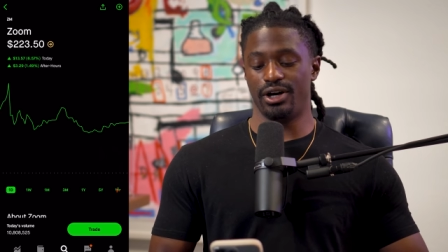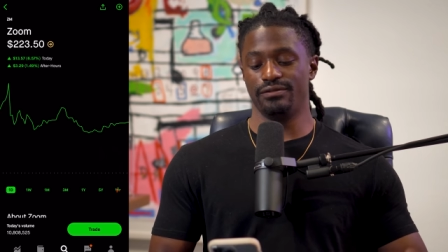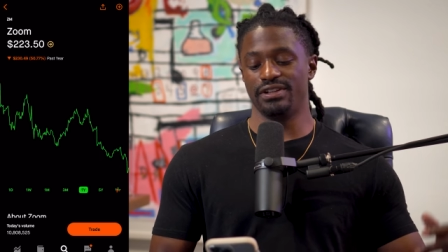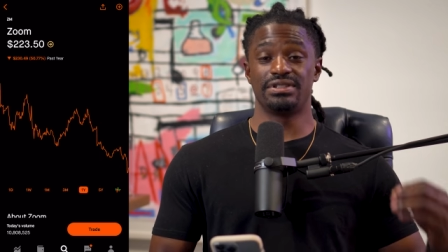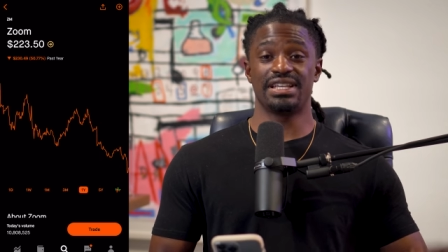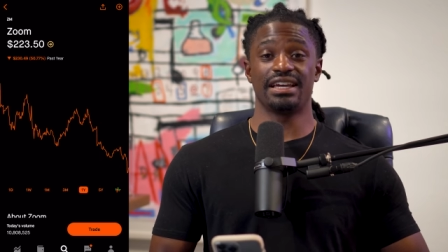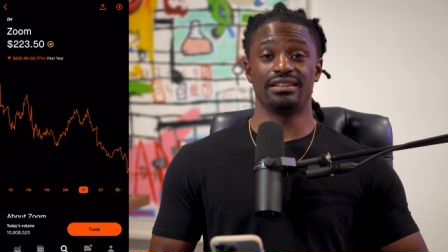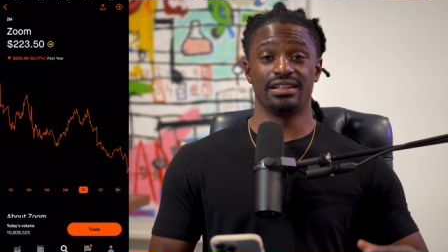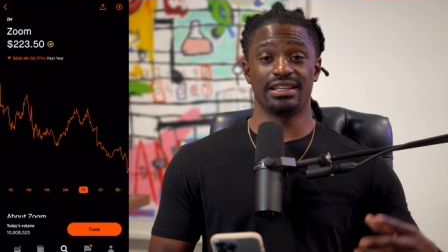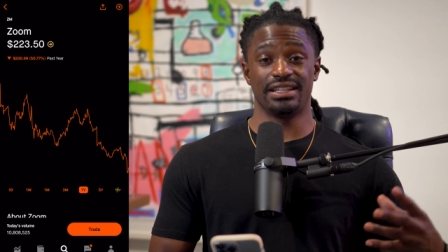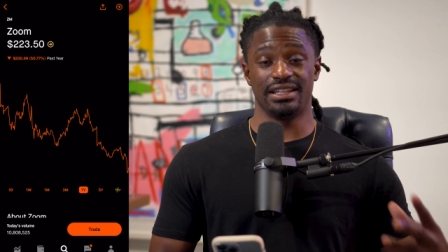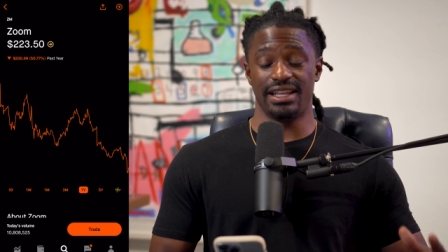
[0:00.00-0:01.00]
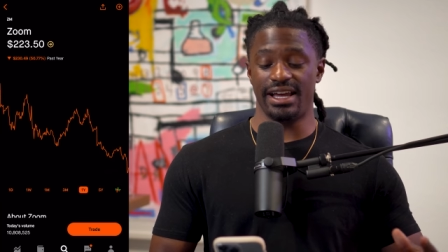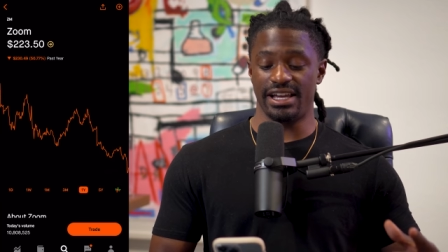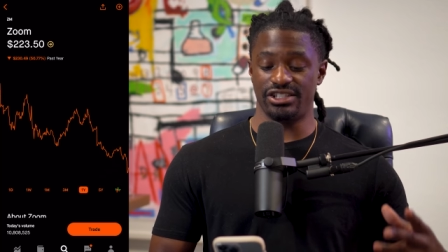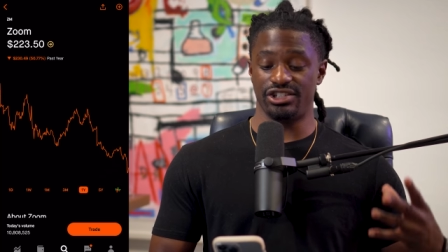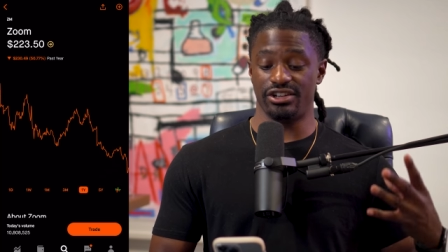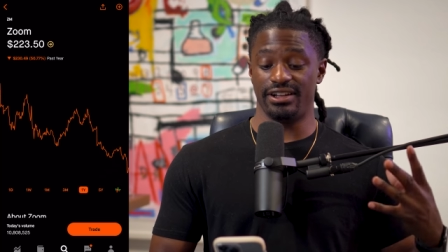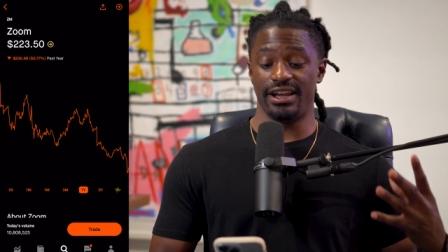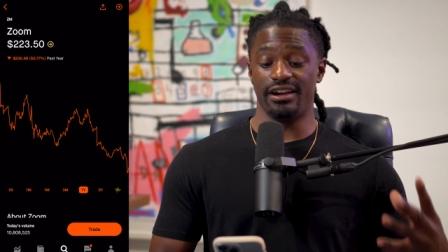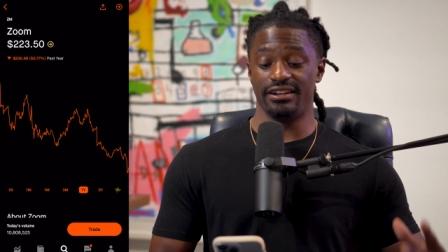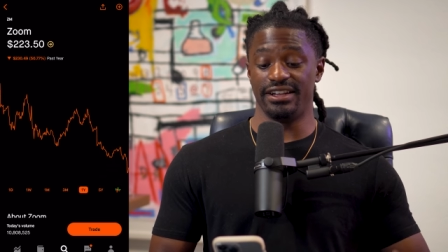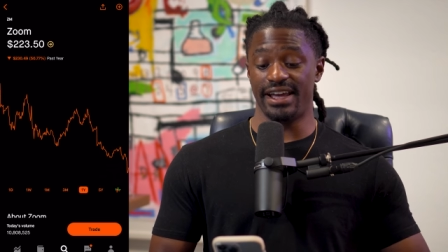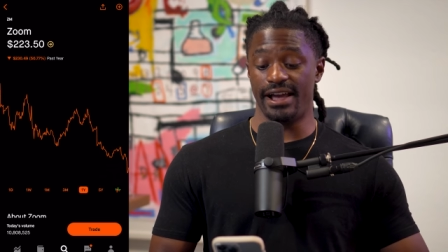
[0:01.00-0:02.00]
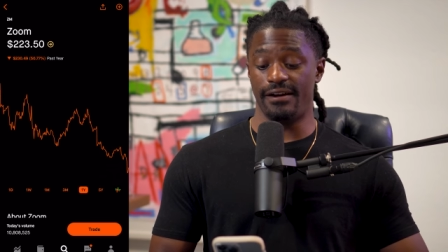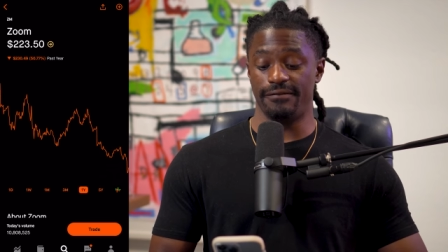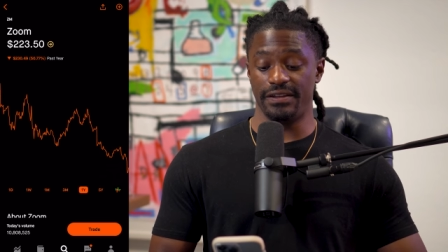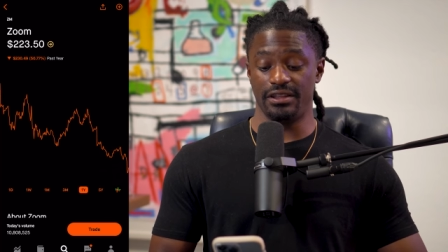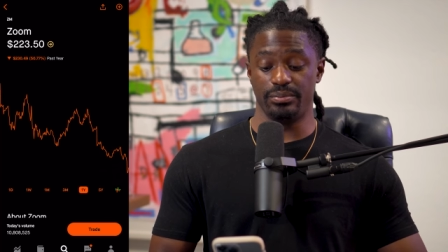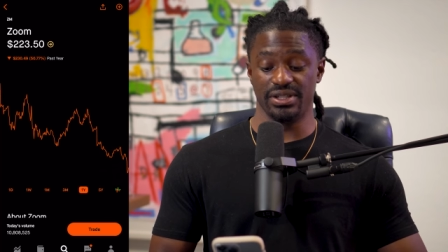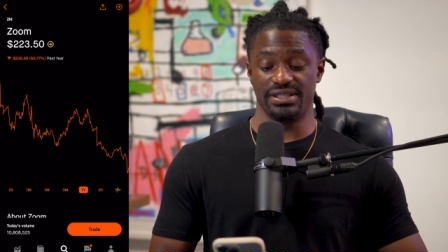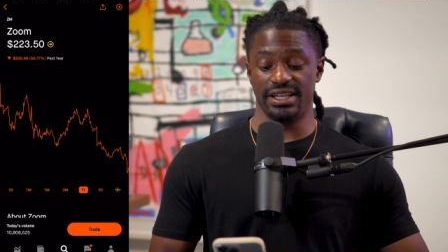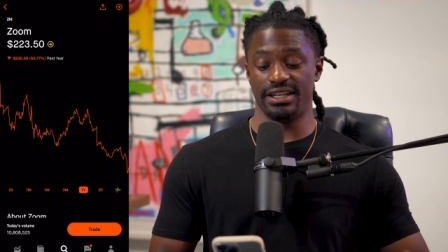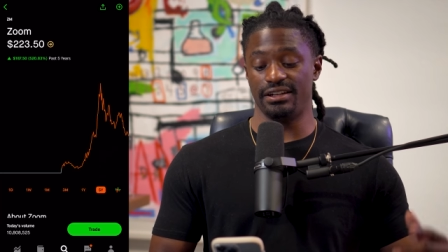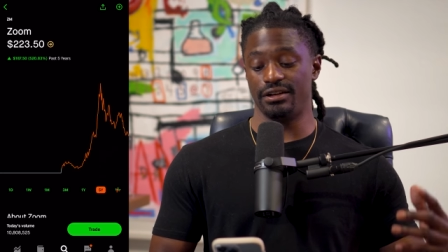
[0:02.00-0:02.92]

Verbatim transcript: Over, if we take a look at the last year, they are down 50%.